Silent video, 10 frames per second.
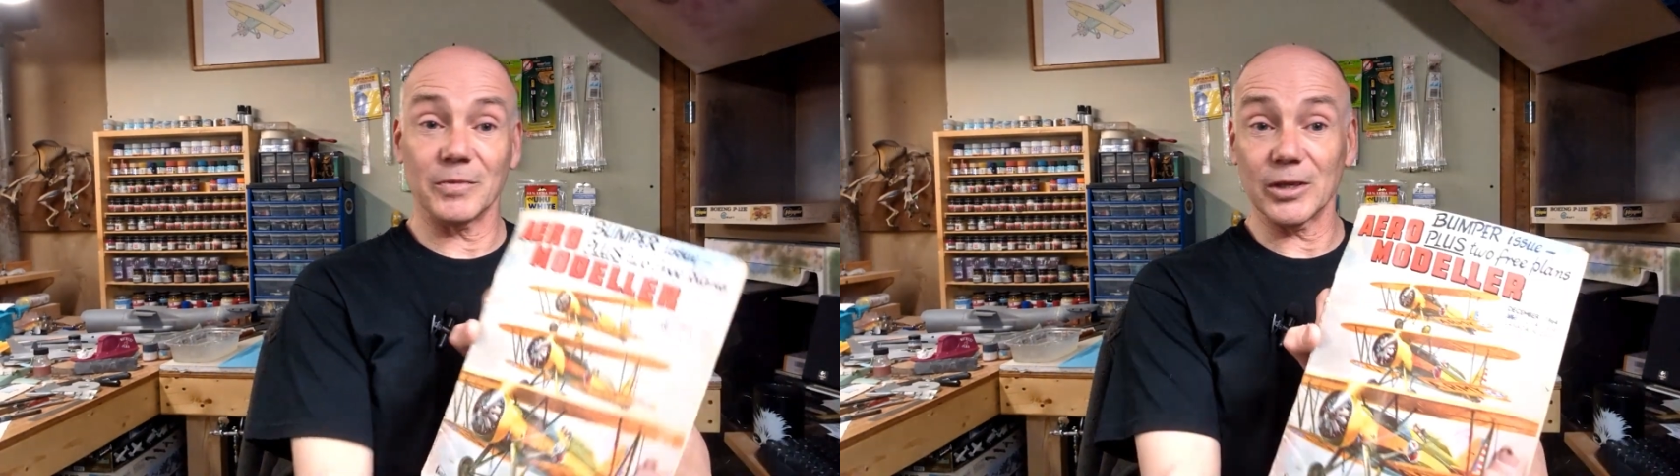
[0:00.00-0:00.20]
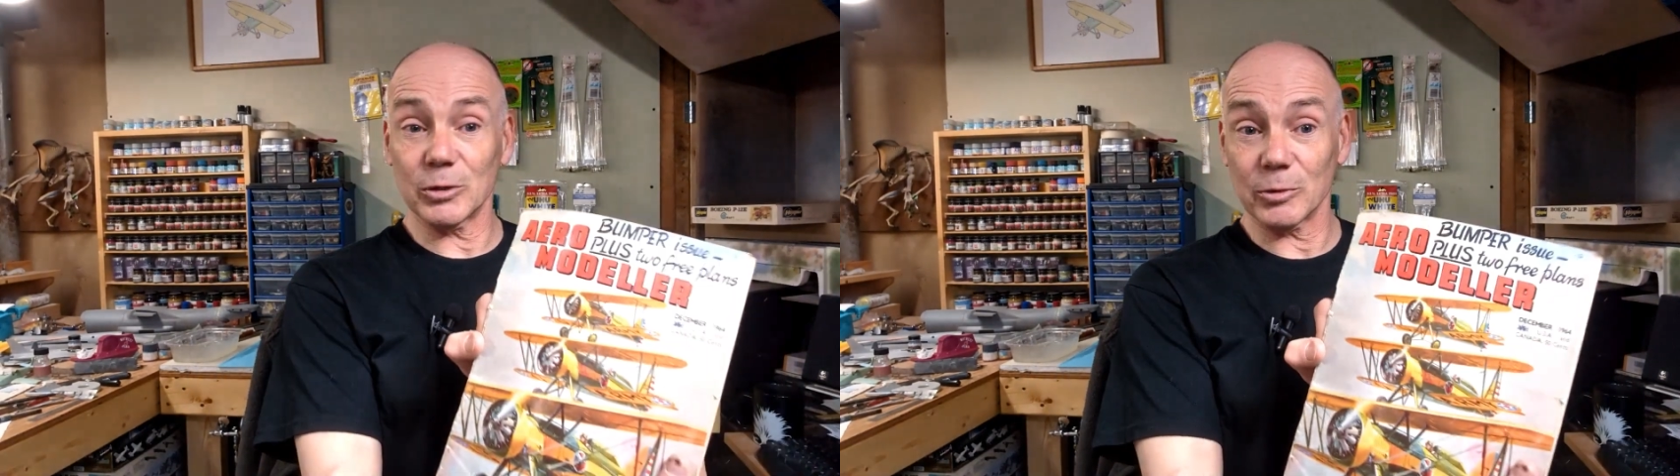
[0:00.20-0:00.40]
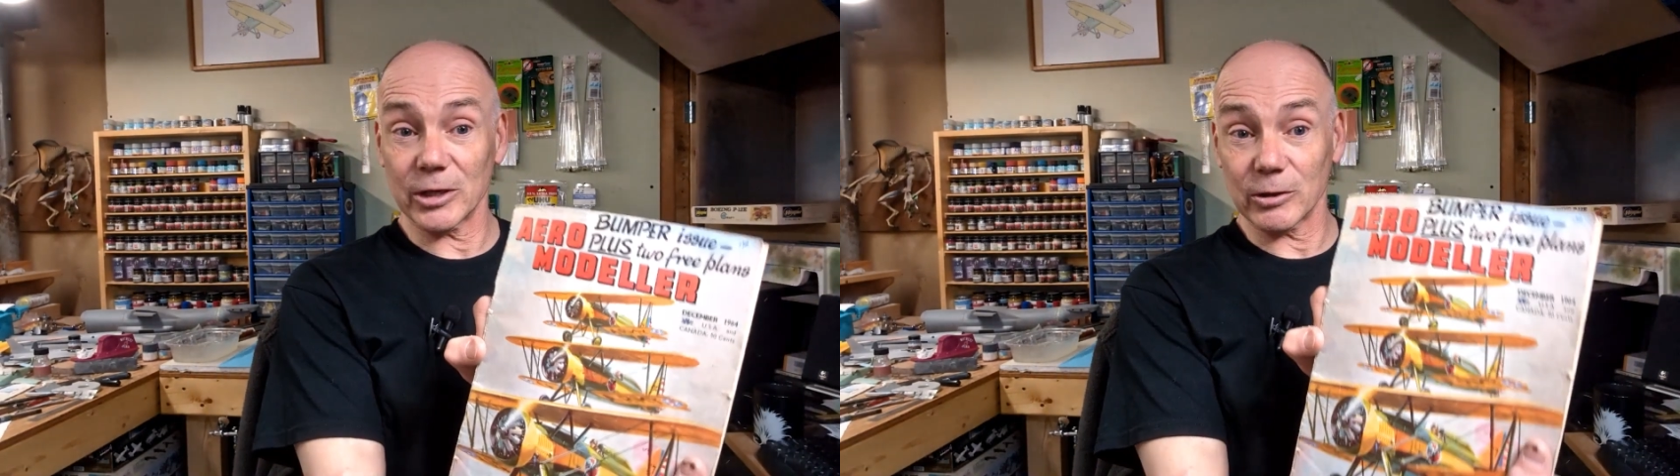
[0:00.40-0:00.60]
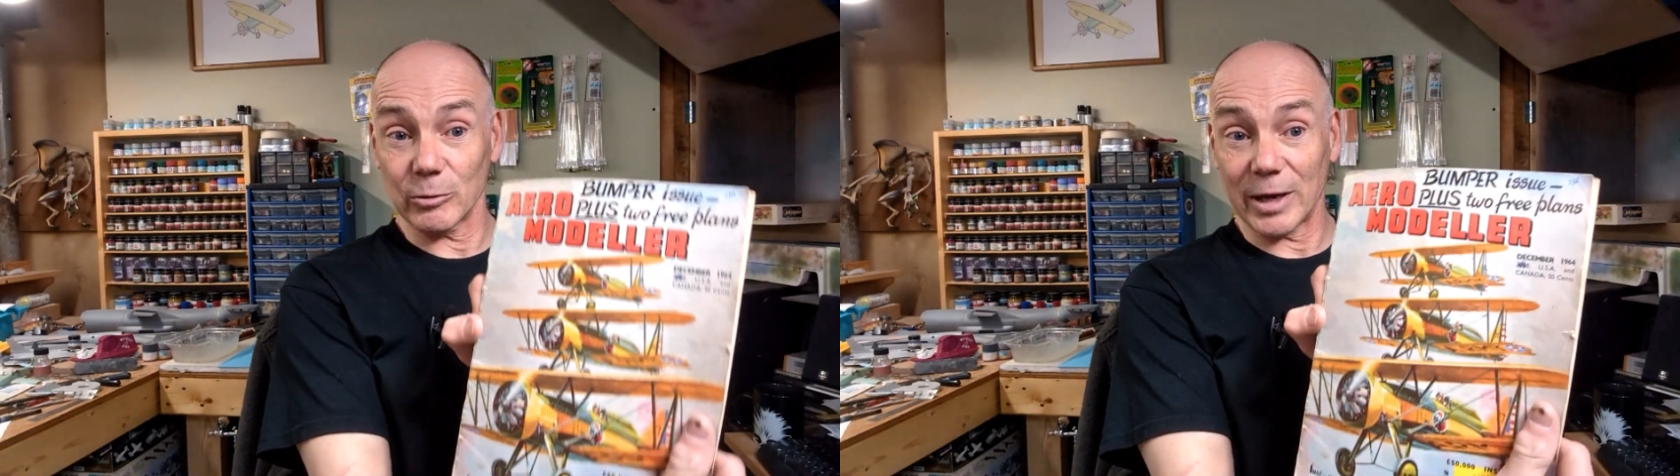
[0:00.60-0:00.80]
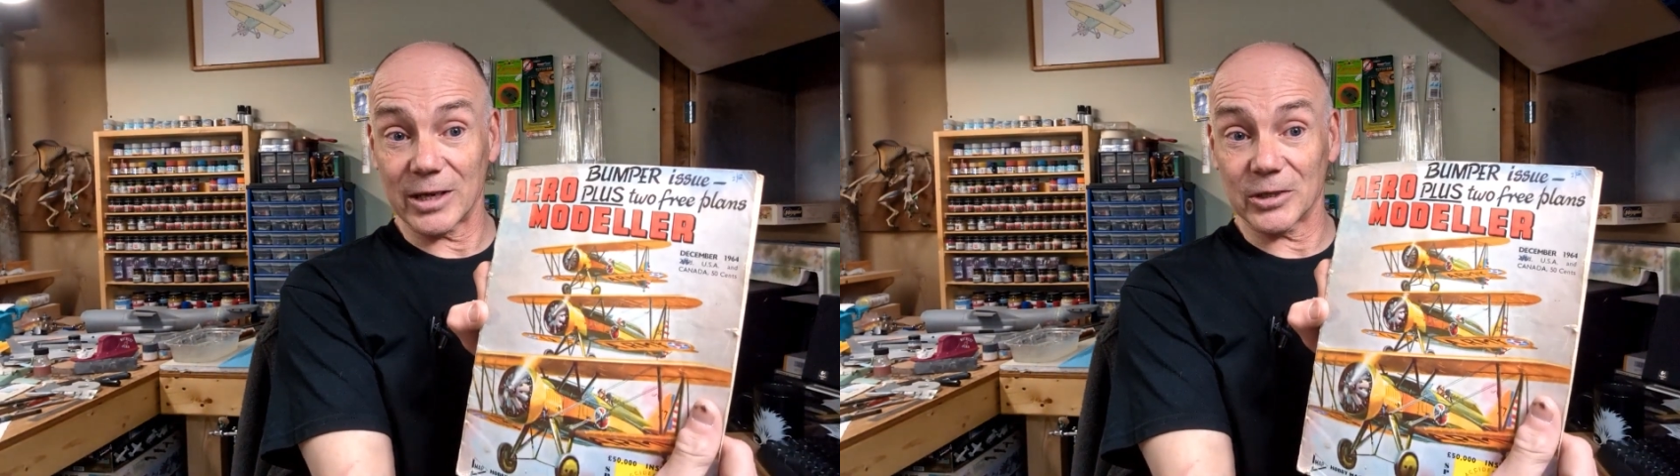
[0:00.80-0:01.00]
this
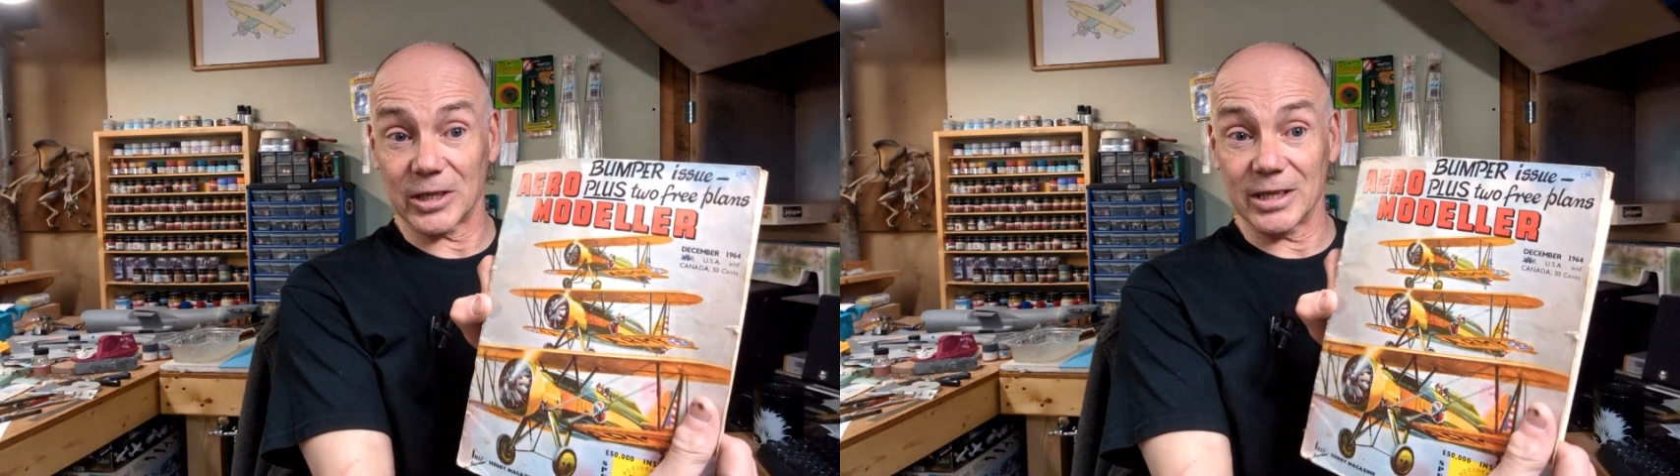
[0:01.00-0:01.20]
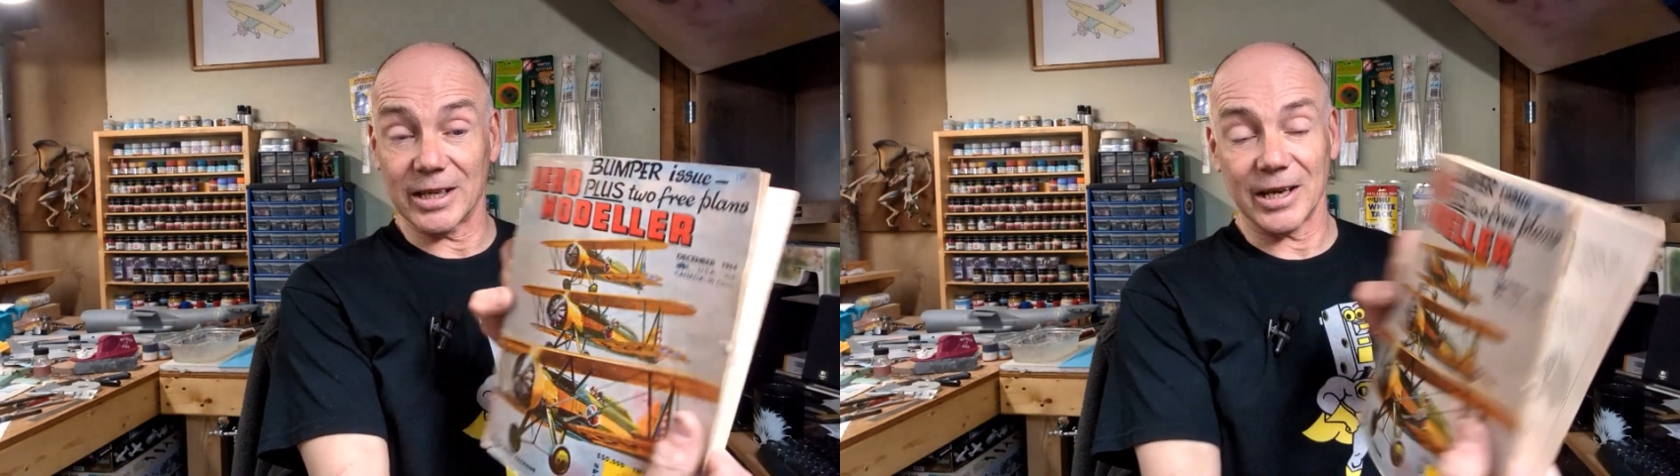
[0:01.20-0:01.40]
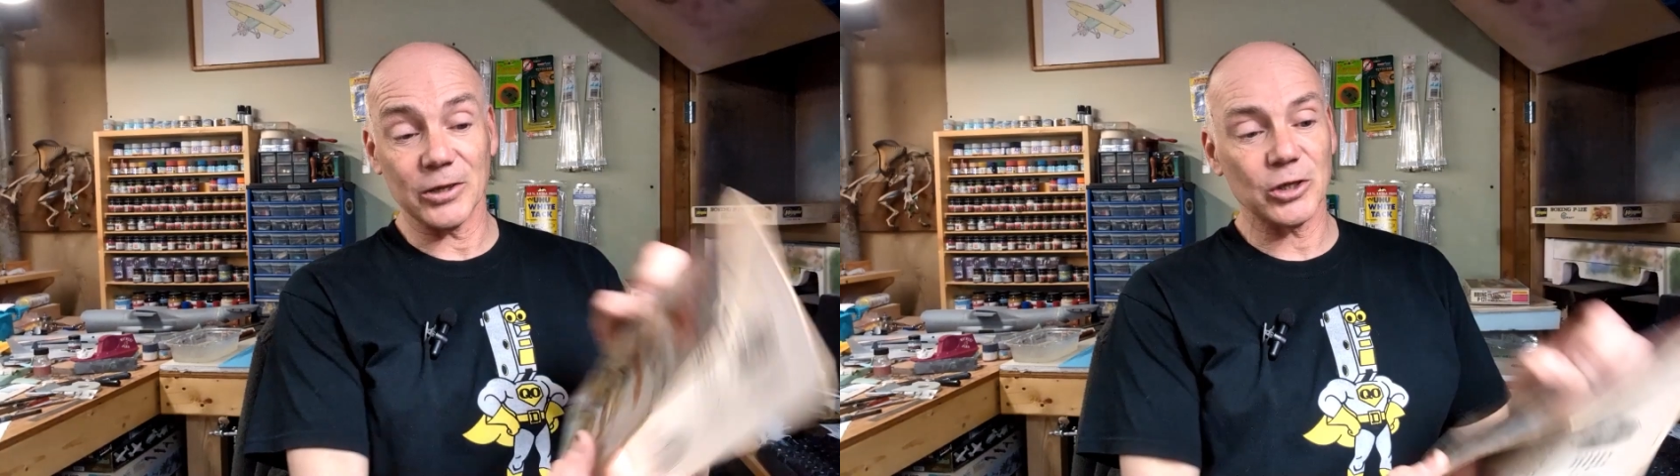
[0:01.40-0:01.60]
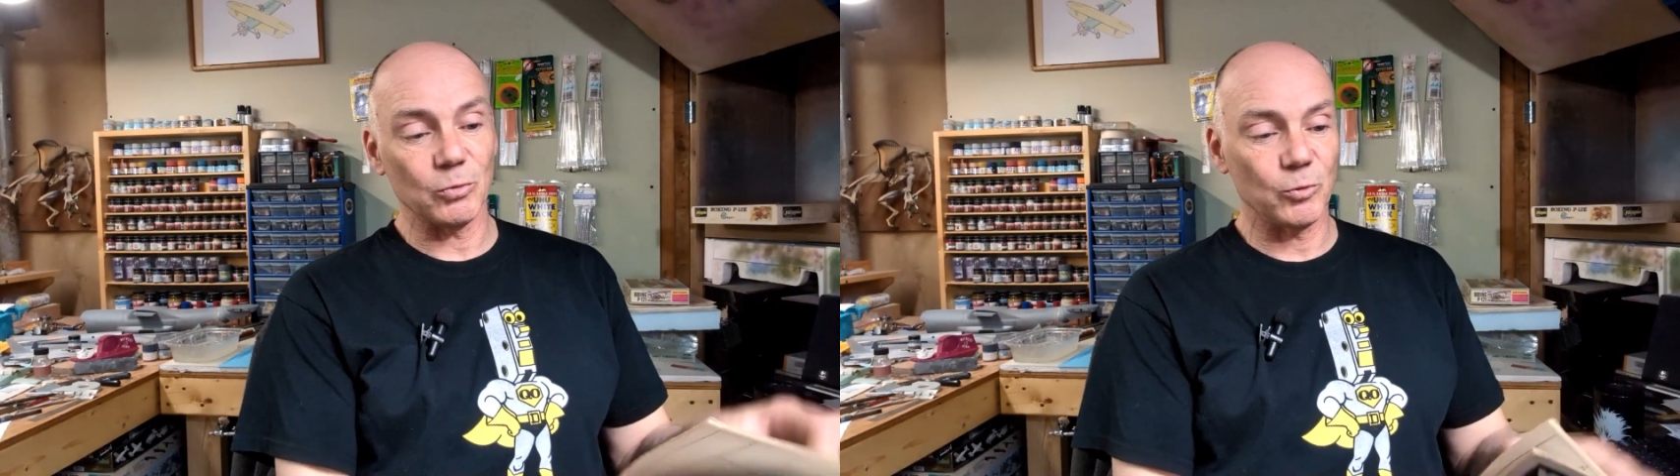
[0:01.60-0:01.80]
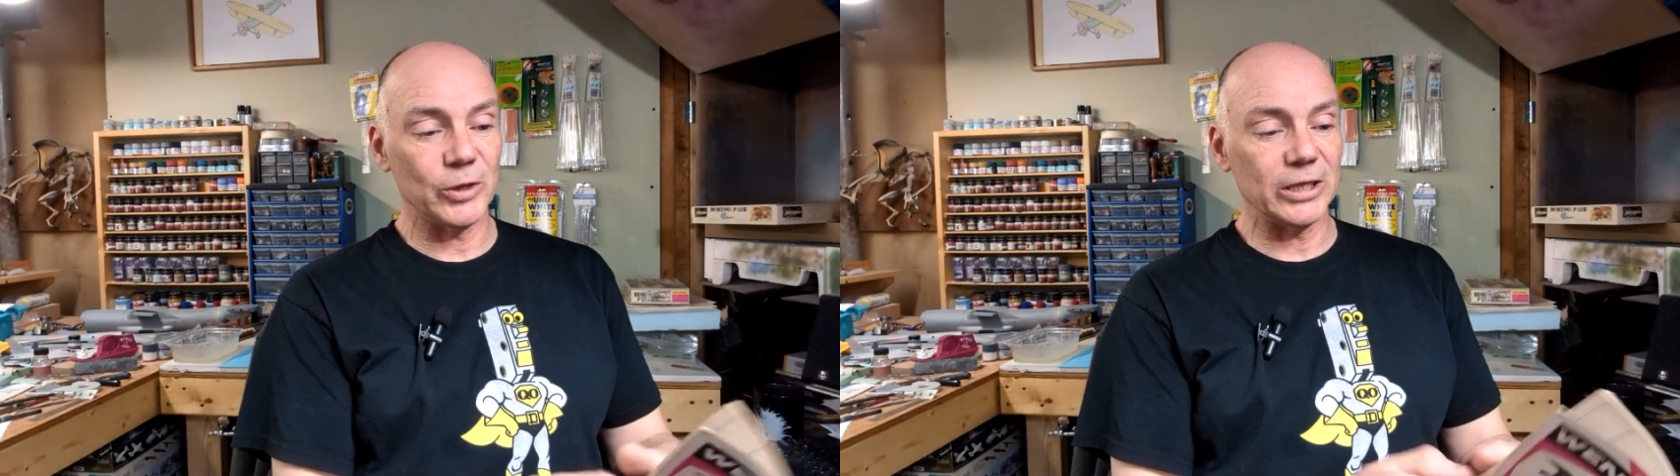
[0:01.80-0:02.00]
particular magazine has
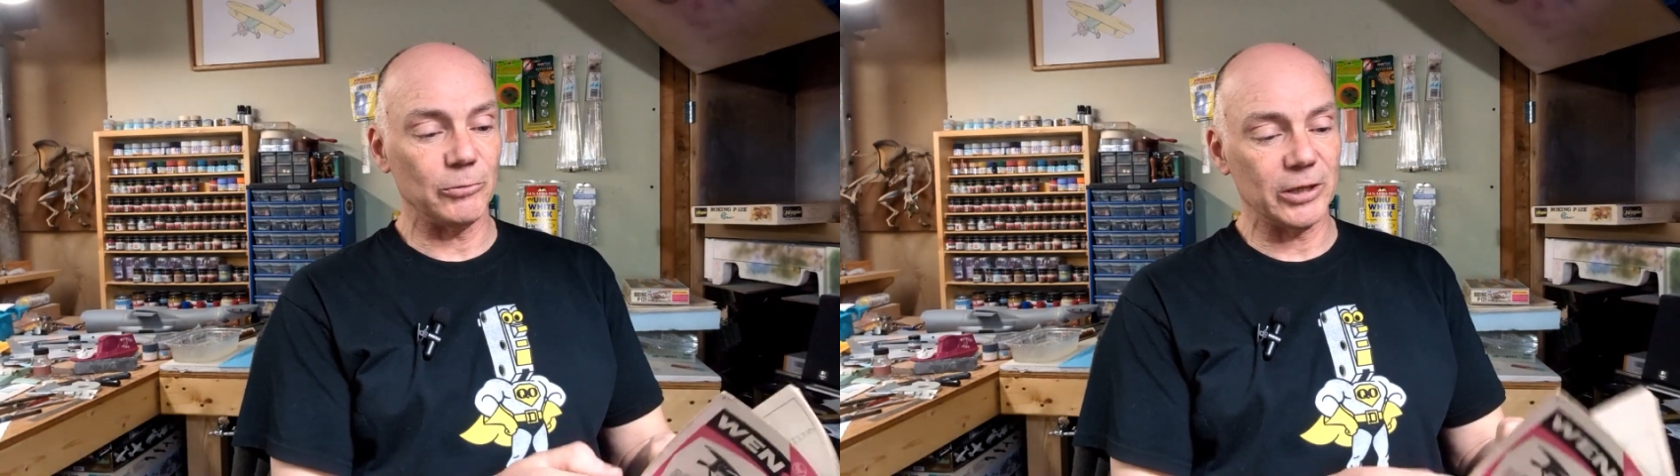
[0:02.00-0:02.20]
some really,